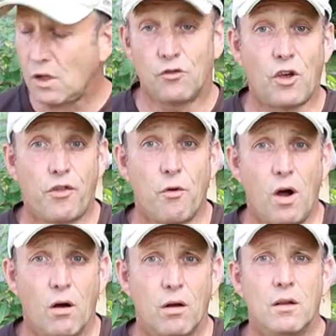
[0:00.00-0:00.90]
So I
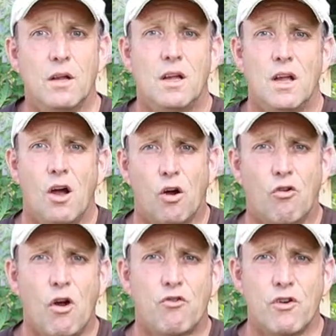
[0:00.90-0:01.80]
thought, oh, I'll
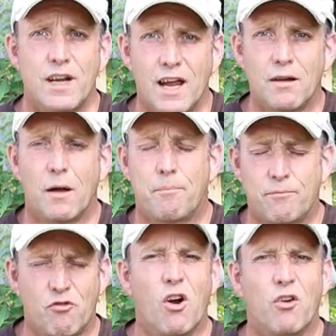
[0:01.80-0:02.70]
grow a greenhouse, uh,
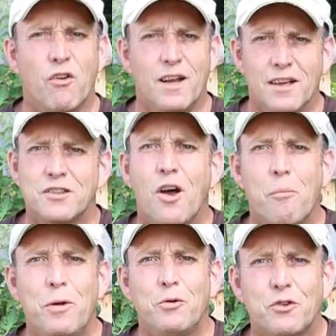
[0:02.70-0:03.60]
grow a greenhouse,
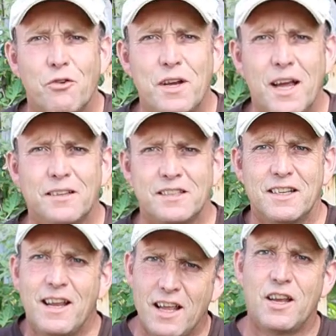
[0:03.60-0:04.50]
I'll build a greenhouse
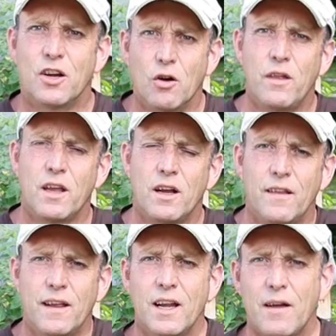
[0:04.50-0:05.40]
and, you know, they're gonna,
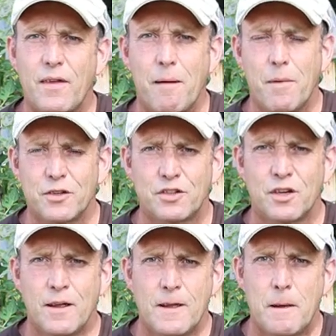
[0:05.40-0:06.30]
they're gonna have that
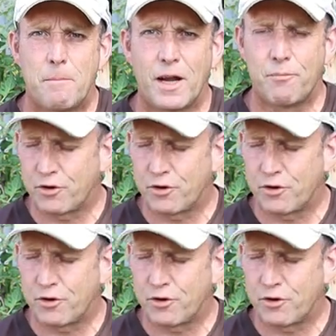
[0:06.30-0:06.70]
much better